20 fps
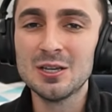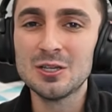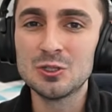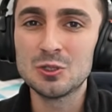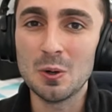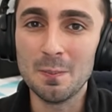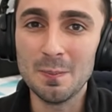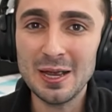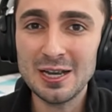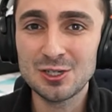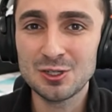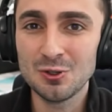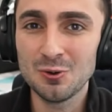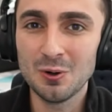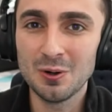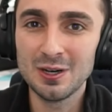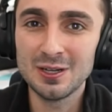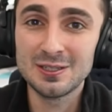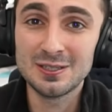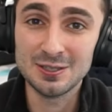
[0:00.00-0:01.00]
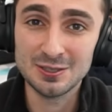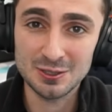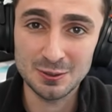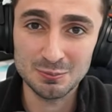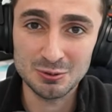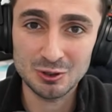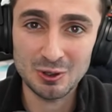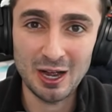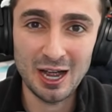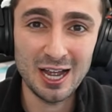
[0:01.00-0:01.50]
So make sure to
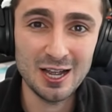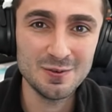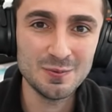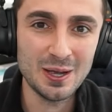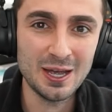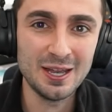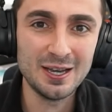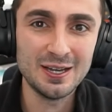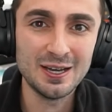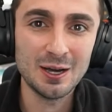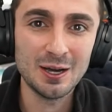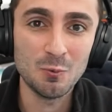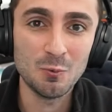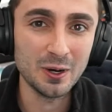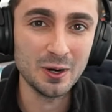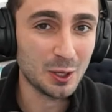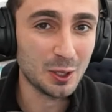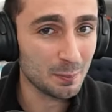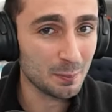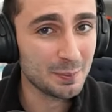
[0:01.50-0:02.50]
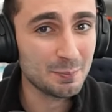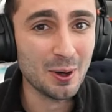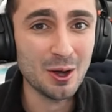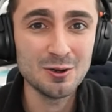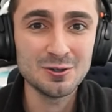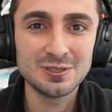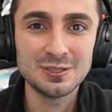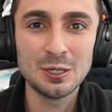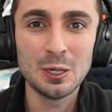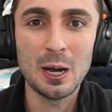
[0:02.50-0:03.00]
subscribe, and we're going to be
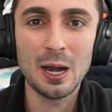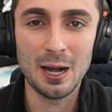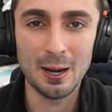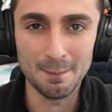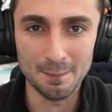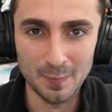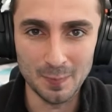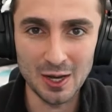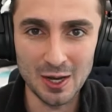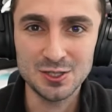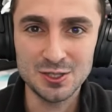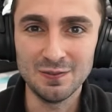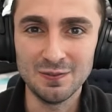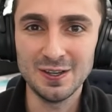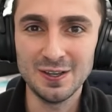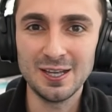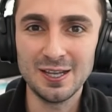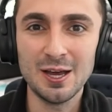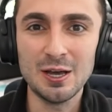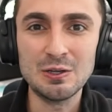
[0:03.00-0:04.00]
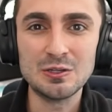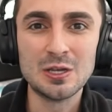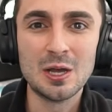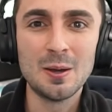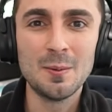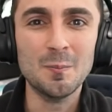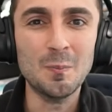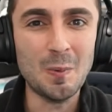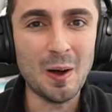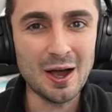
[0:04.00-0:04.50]
posting a bunch of videos,
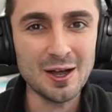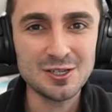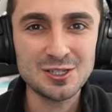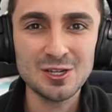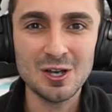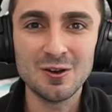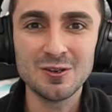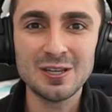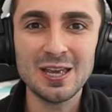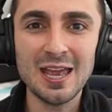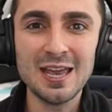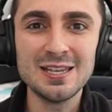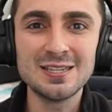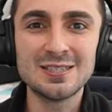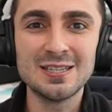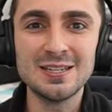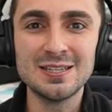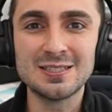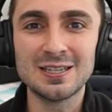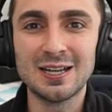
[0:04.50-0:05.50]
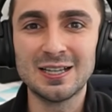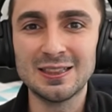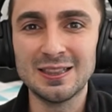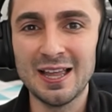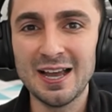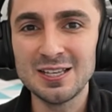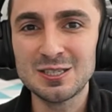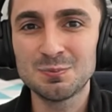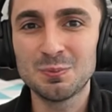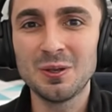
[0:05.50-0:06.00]
mod showcases,
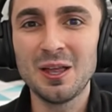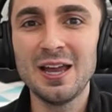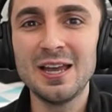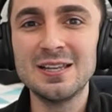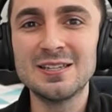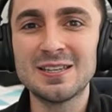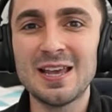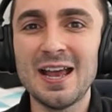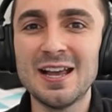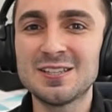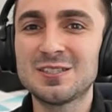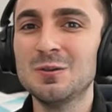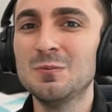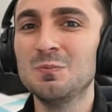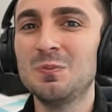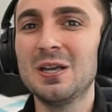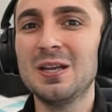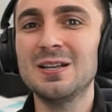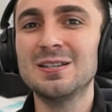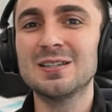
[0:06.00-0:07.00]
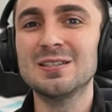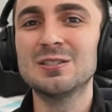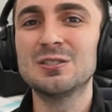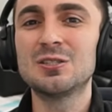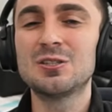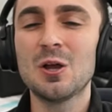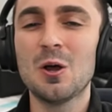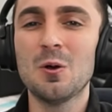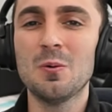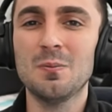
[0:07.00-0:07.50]
let's plays, SMPs, and
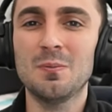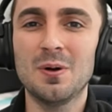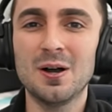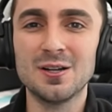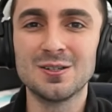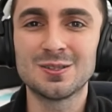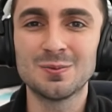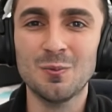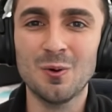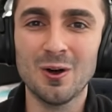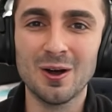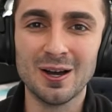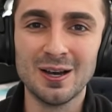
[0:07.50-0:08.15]
so much more.